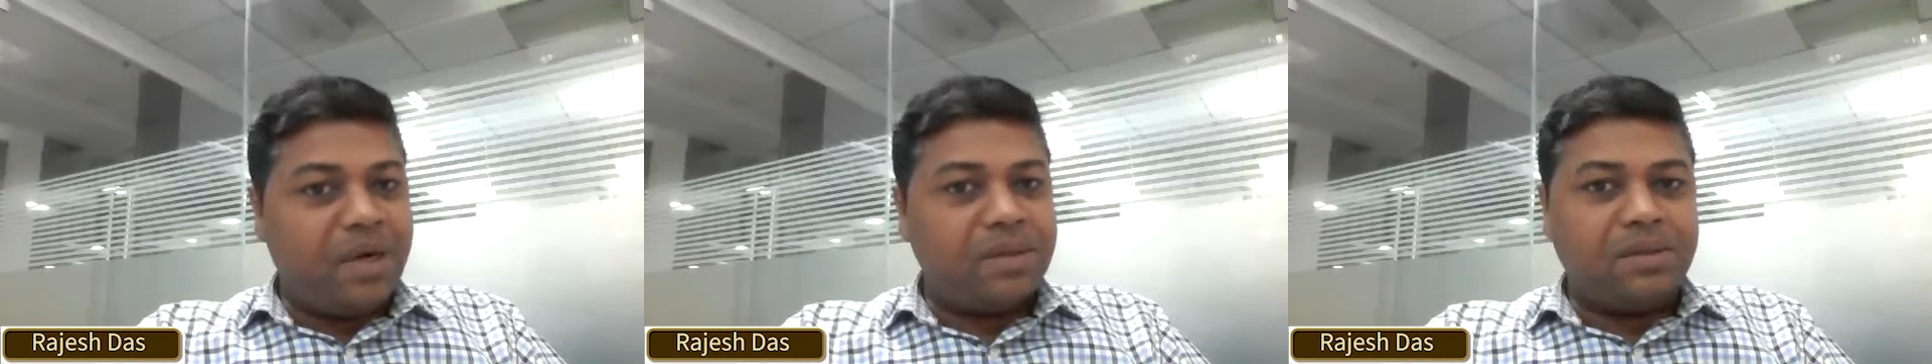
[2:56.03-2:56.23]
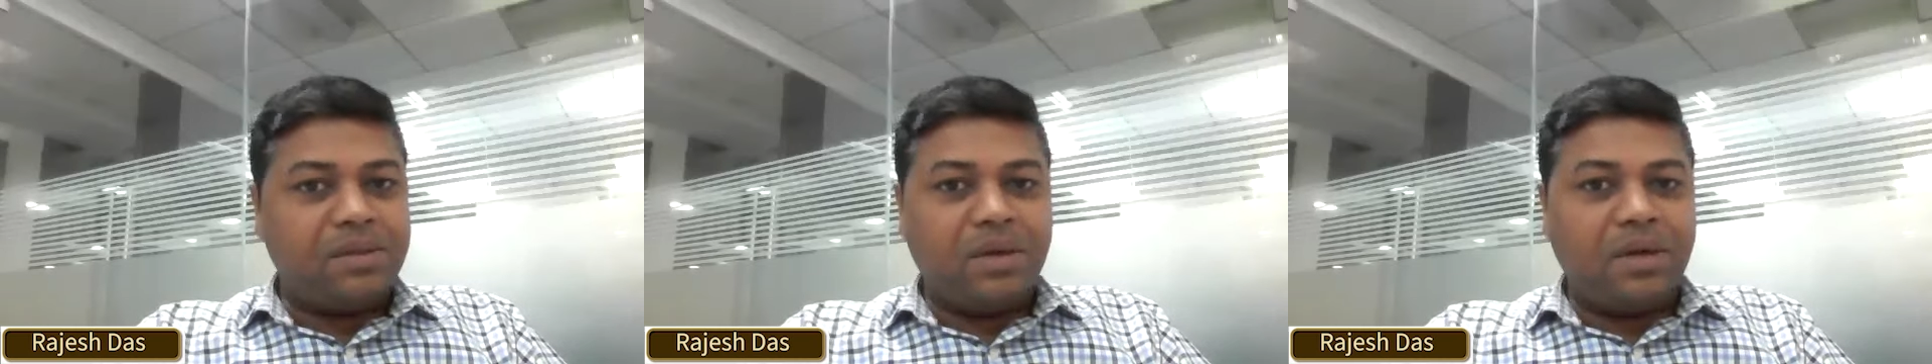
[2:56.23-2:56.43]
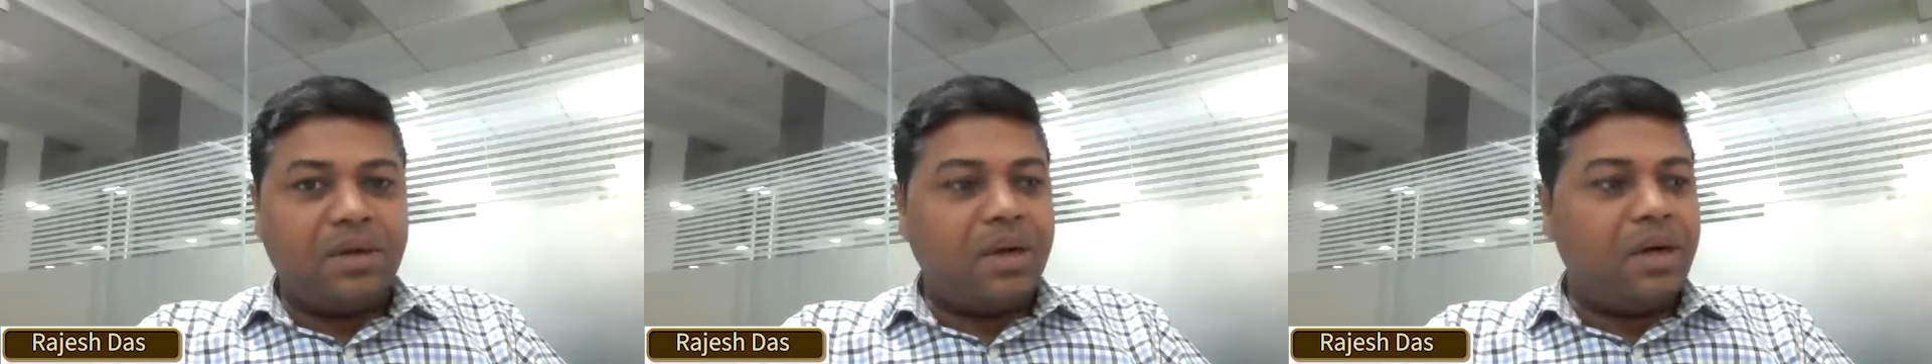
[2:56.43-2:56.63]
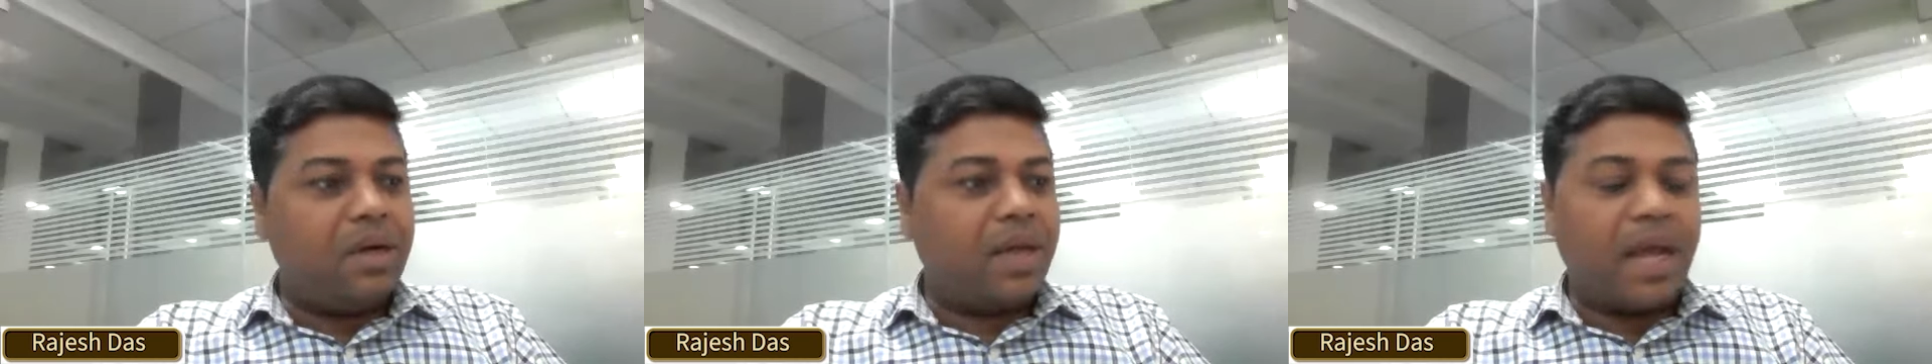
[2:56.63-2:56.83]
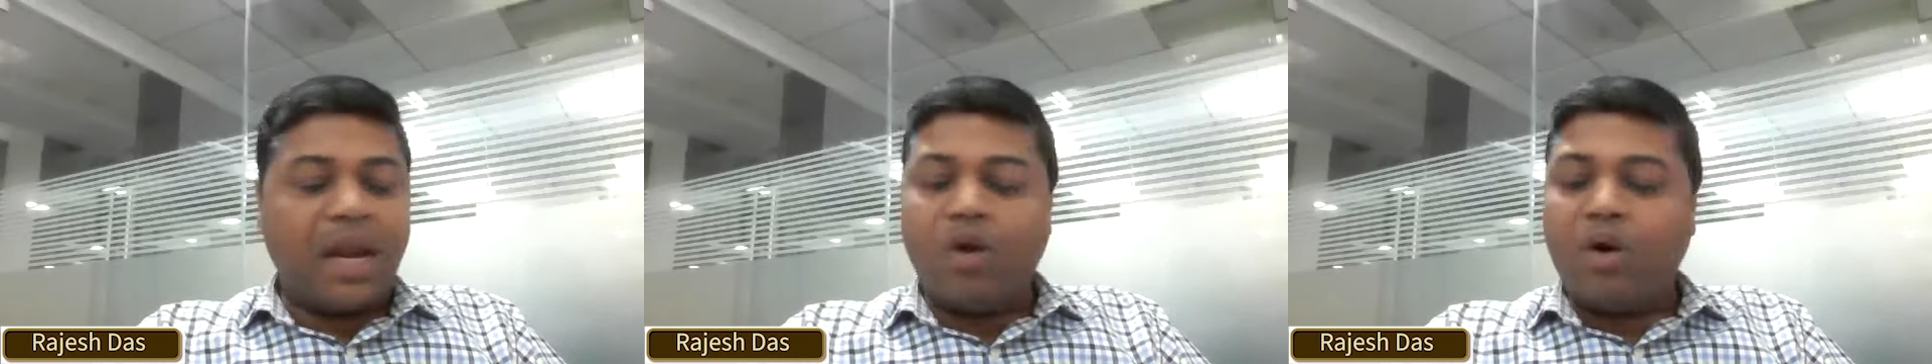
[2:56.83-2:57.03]

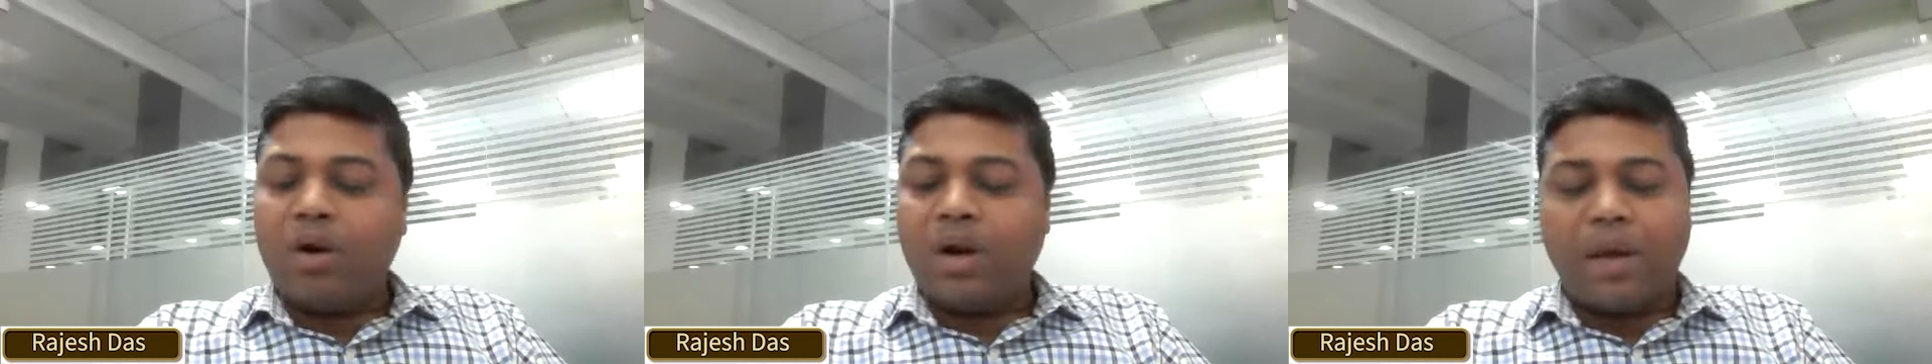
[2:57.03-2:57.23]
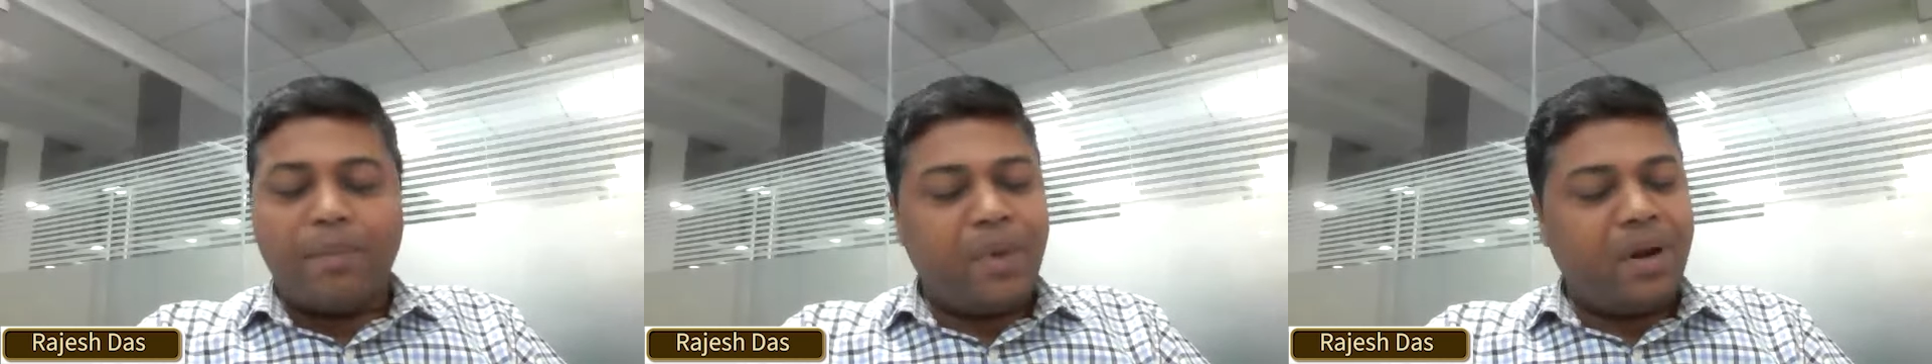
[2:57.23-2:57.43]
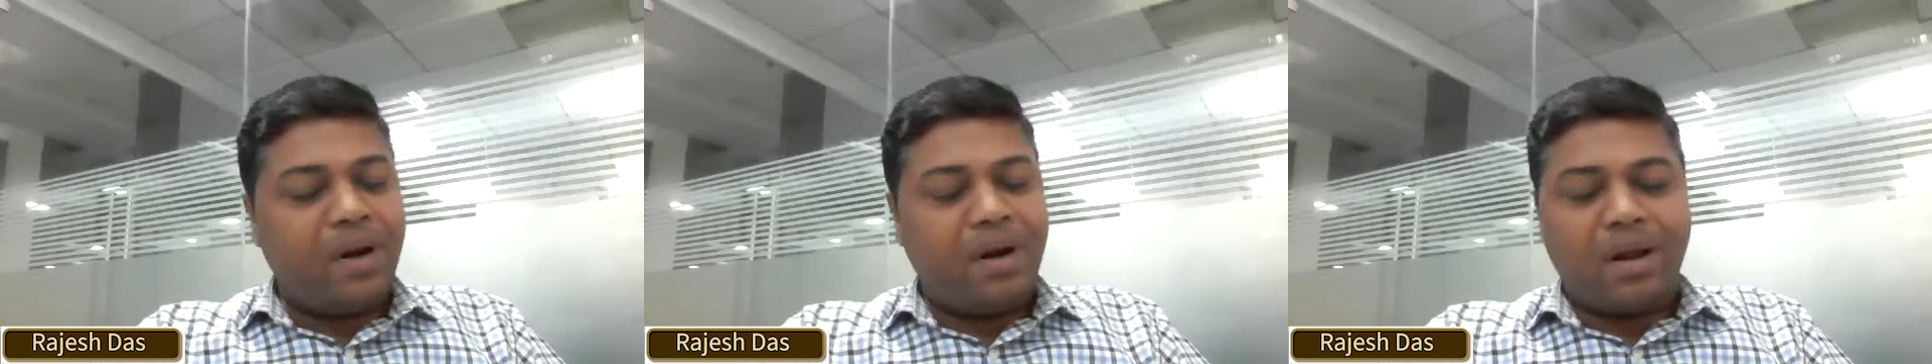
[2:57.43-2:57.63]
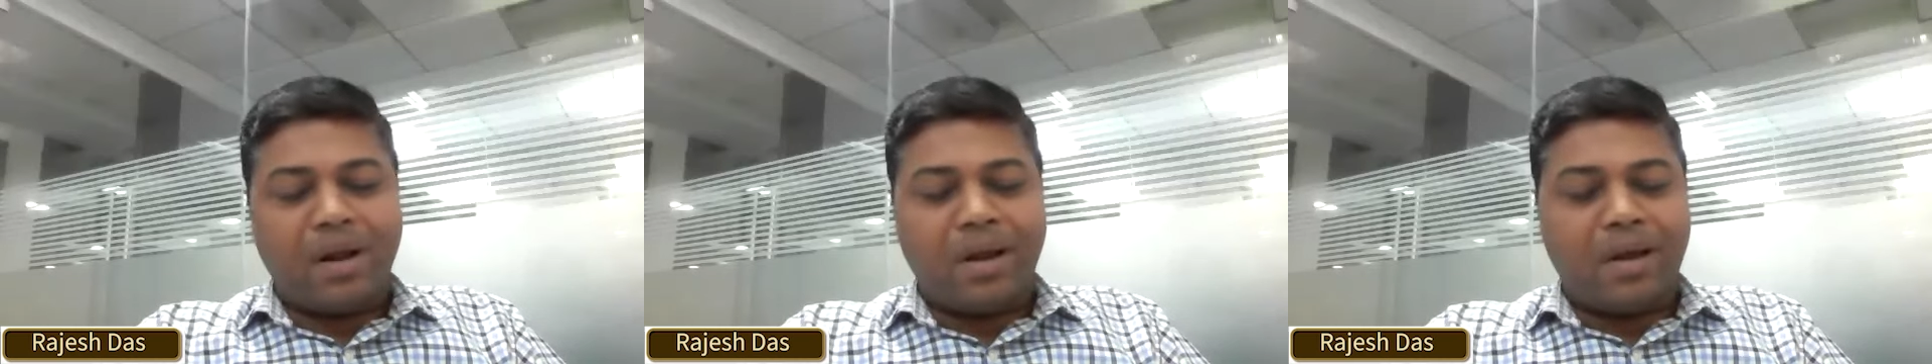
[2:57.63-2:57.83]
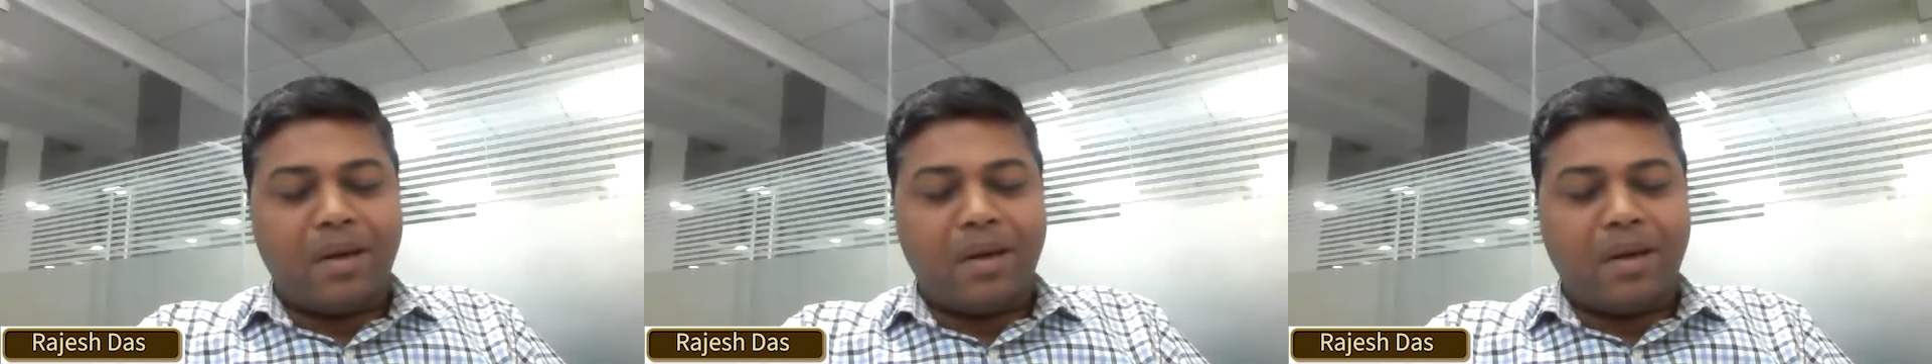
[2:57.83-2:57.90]
It cannot happen.